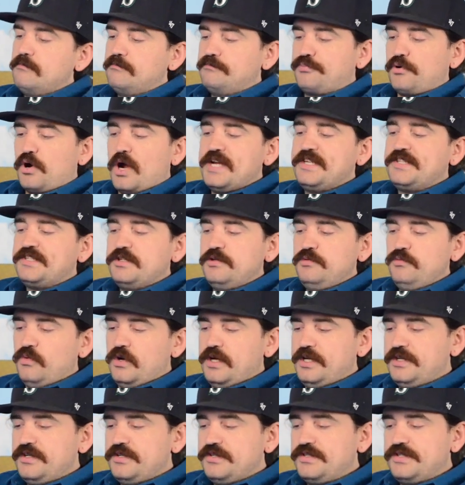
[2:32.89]
Bryson
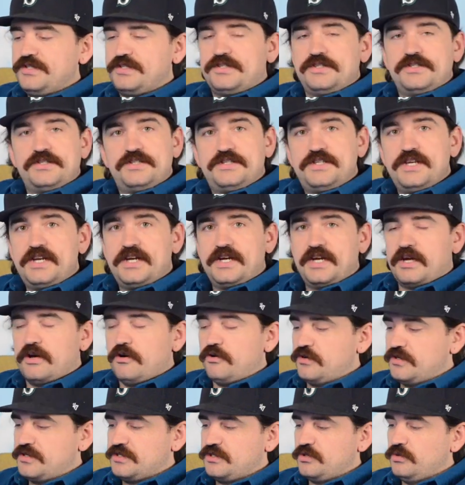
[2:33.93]
Wills didn't go
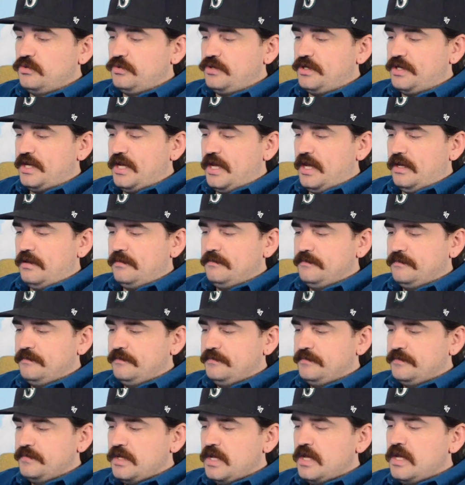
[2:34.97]
to school today.
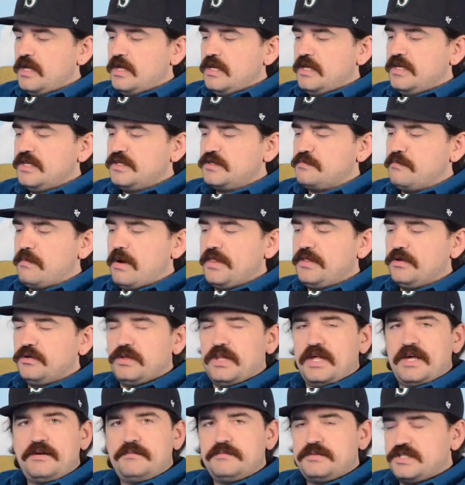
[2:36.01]
His mother
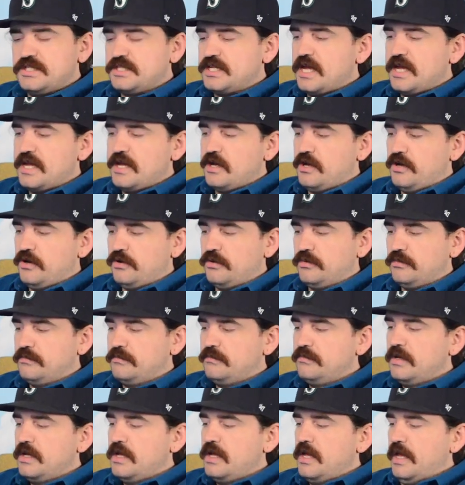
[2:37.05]
let him stay home.
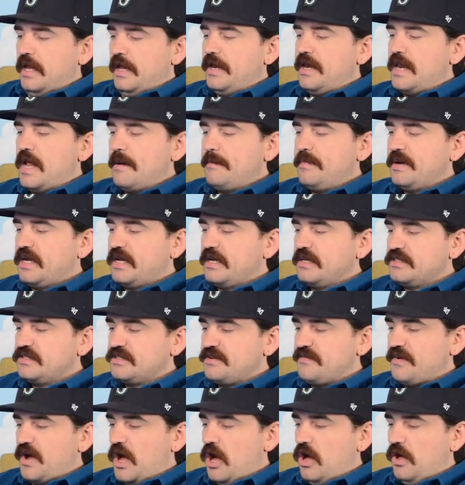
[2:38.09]
Not because
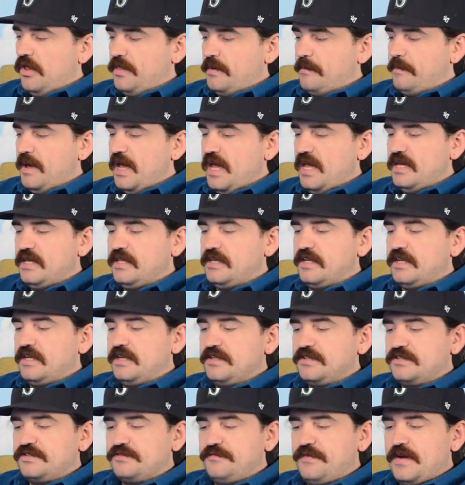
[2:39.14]
of all the pain in
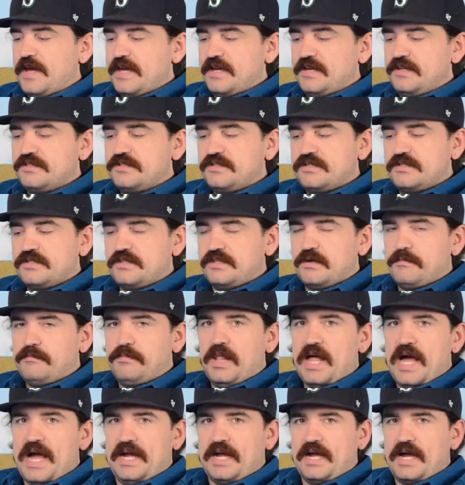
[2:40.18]
his face, the
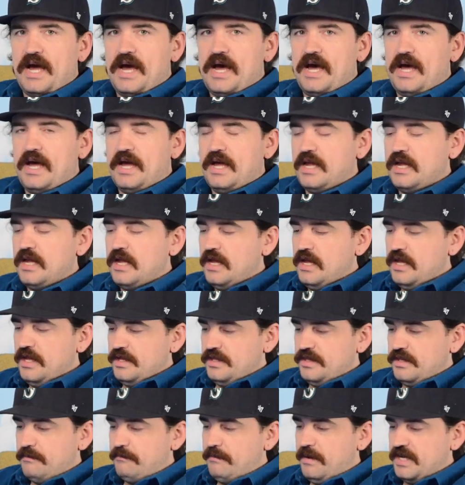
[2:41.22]
black eye,
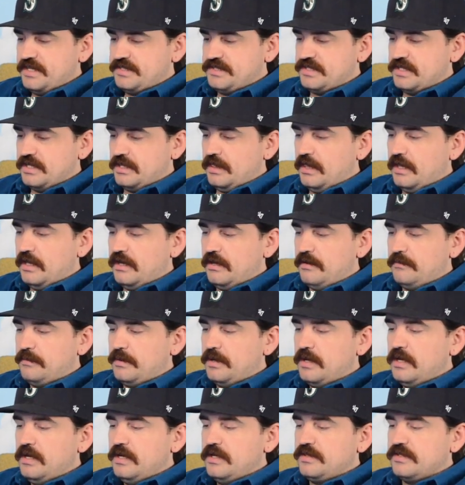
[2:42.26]
the busted lip,
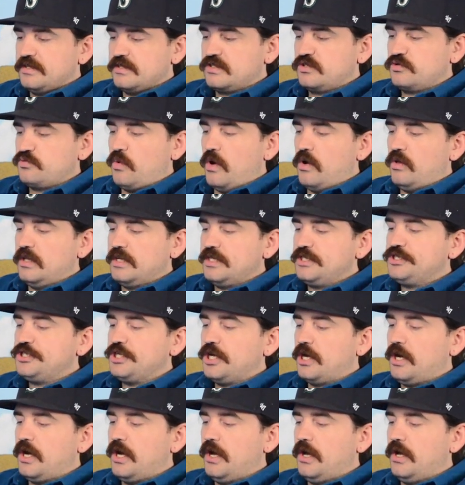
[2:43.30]
the swollen
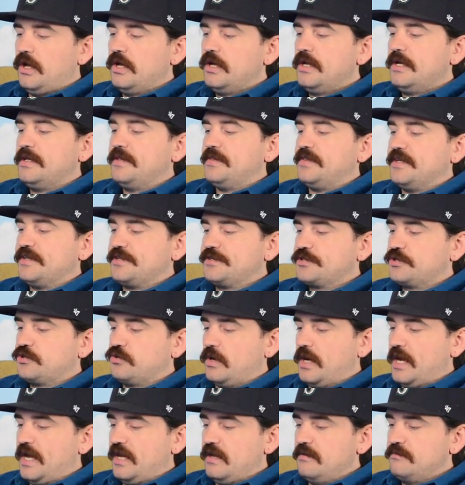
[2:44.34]
jaw, the
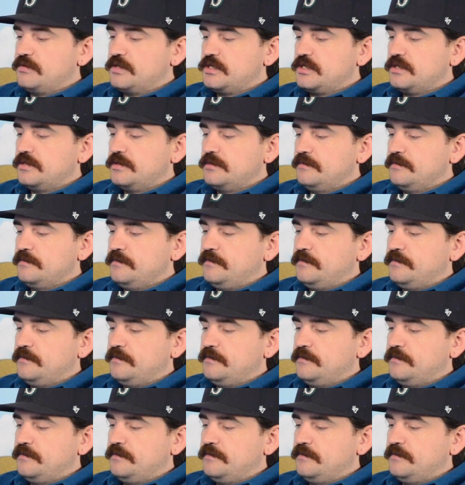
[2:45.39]
scrapes,